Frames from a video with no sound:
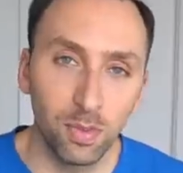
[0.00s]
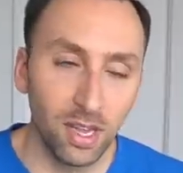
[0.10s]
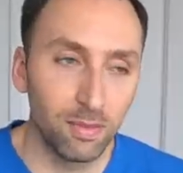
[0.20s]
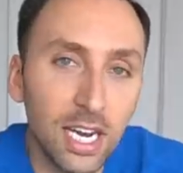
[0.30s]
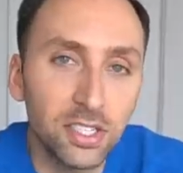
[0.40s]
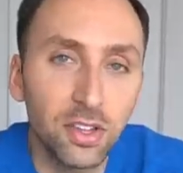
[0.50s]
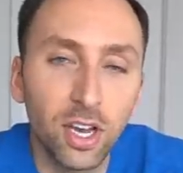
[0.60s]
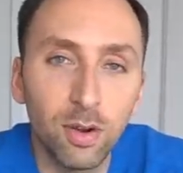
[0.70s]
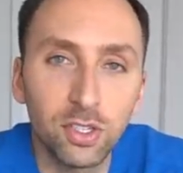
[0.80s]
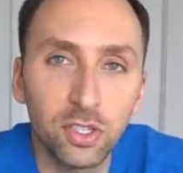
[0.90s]
to me. I actually
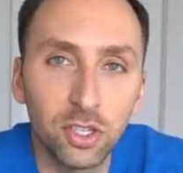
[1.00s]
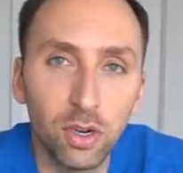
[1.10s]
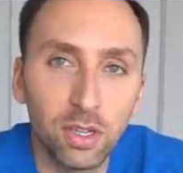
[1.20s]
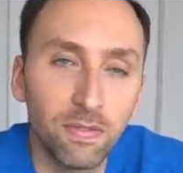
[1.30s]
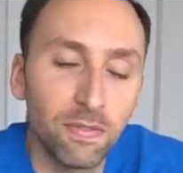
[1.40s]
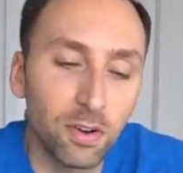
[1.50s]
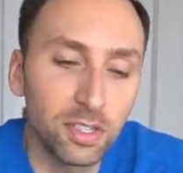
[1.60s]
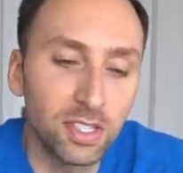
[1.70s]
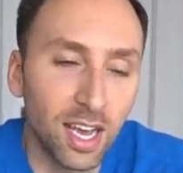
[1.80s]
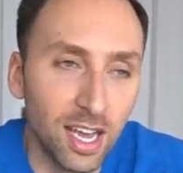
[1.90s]
thought it was a joke the
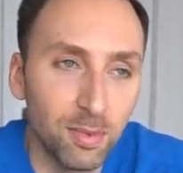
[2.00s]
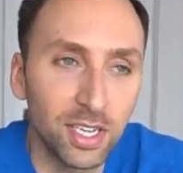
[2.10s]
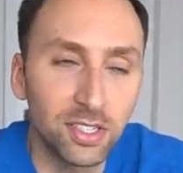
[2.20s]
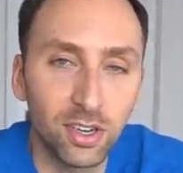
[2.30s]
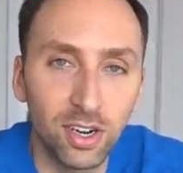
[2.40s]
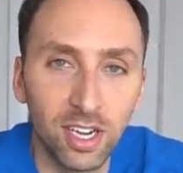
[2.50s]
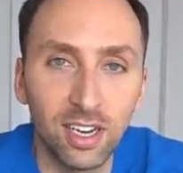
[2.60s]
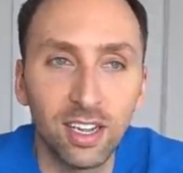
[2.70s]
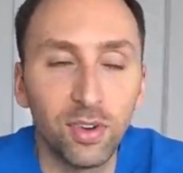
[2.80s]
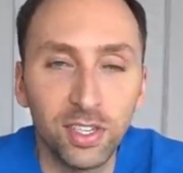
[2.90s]
first time I
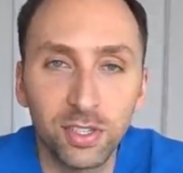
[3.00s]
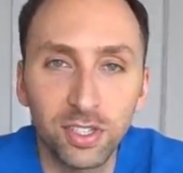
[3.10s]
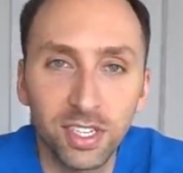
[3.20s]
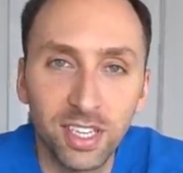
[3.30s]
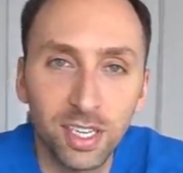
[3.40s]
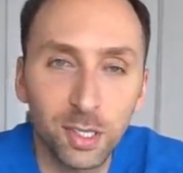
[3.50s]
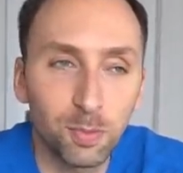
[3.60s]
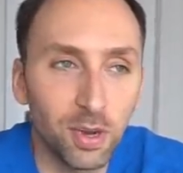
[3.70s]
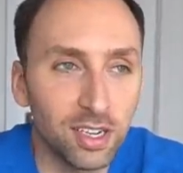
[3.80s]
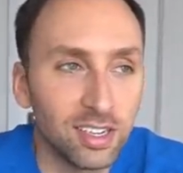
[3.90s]
started researching this,
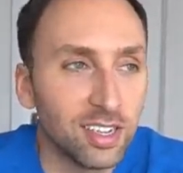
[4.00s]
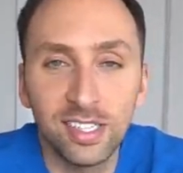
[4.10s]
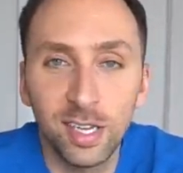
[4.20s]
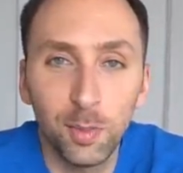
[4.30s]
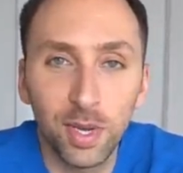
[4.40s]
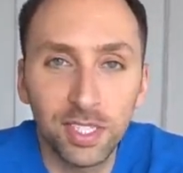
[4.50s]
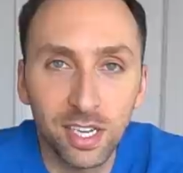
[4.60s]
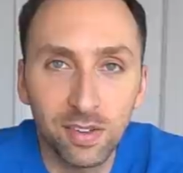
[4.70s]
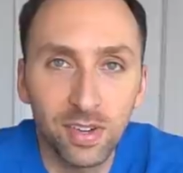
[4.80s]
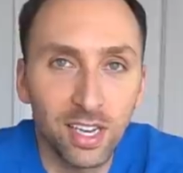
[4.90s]
but I did it
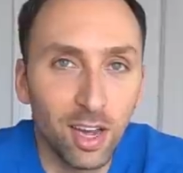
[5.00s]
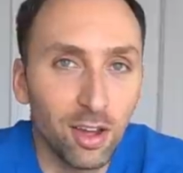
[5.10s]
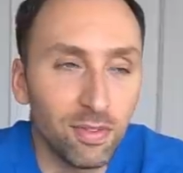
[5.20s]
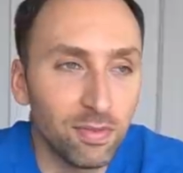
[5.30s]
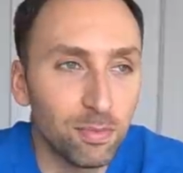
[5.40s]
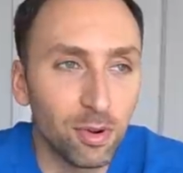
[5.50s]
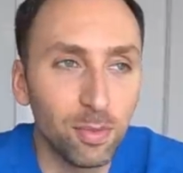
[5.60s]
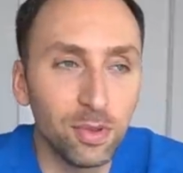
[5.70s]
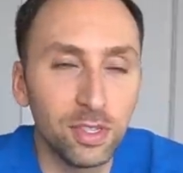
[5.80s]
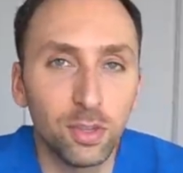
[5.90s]
myself and now I've
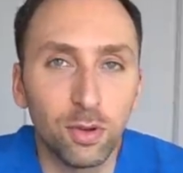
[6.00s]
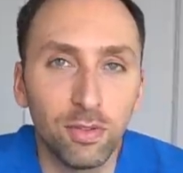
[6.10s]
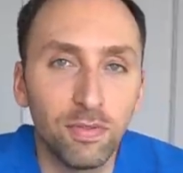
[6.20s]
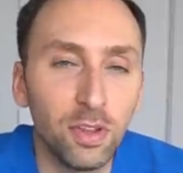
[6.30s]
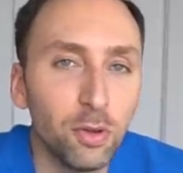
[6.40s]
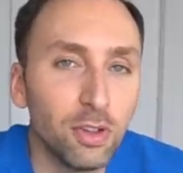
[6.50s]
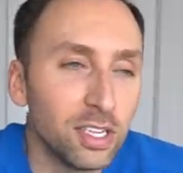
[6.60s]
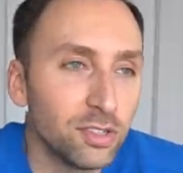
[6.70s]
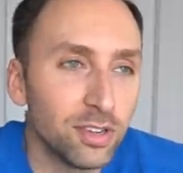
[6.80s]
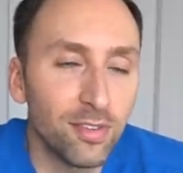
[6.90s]
probably sold a few
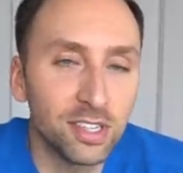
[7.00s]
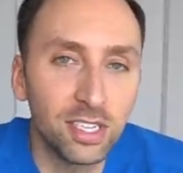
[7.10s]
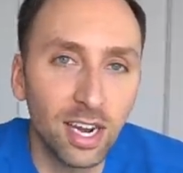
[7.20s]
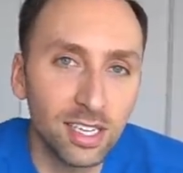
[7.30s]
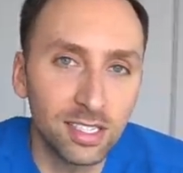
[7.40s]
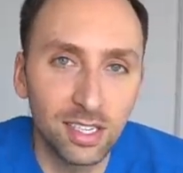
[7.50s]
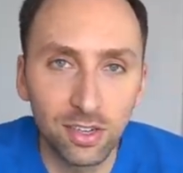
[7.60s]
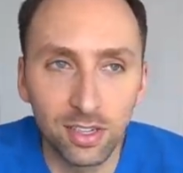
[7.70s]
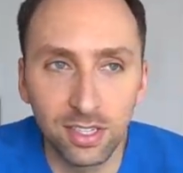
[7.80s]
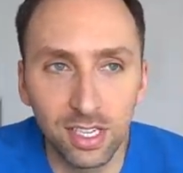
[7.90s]
like Travis Scott
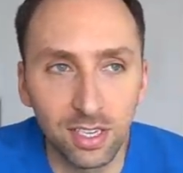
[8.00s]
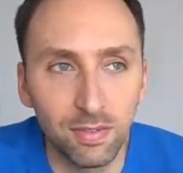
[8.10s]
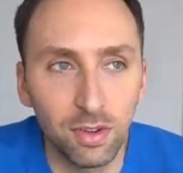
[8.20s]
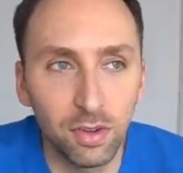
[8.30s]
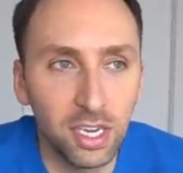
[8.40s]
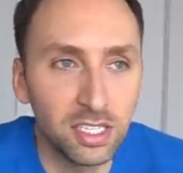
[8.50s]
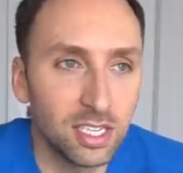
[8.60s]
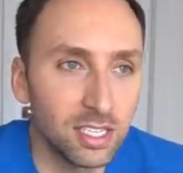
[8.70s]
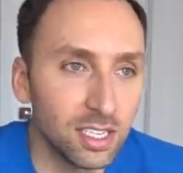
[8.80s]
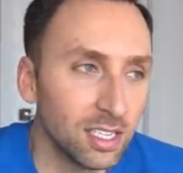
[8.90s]
sneakers and a few
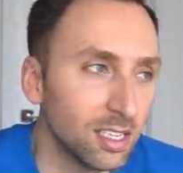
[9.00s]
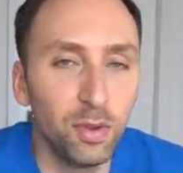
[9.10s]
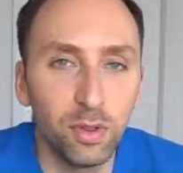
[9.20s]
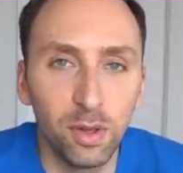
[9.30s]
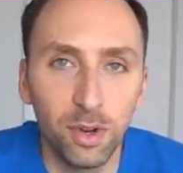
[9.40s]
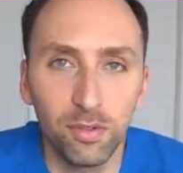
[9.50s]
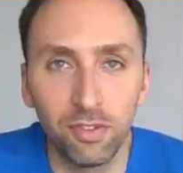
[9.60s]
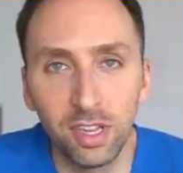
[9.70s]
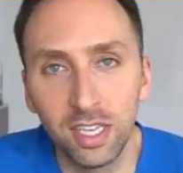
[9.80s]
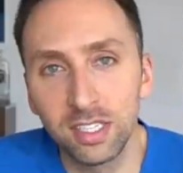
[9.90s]
Yeezys and a few limited
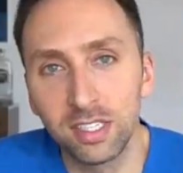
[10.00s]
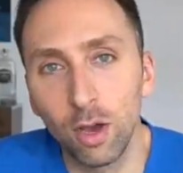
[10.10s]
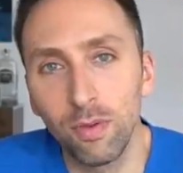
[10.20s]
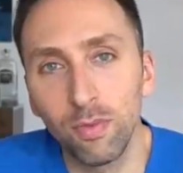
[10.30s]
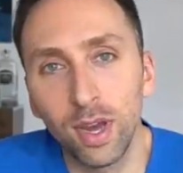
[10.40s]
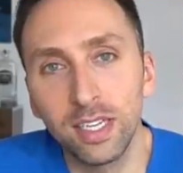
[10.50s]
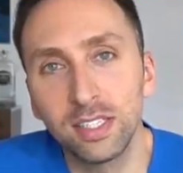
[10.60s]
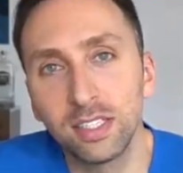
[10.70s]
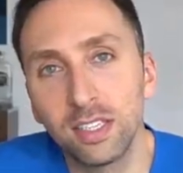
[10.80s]
release off-whites and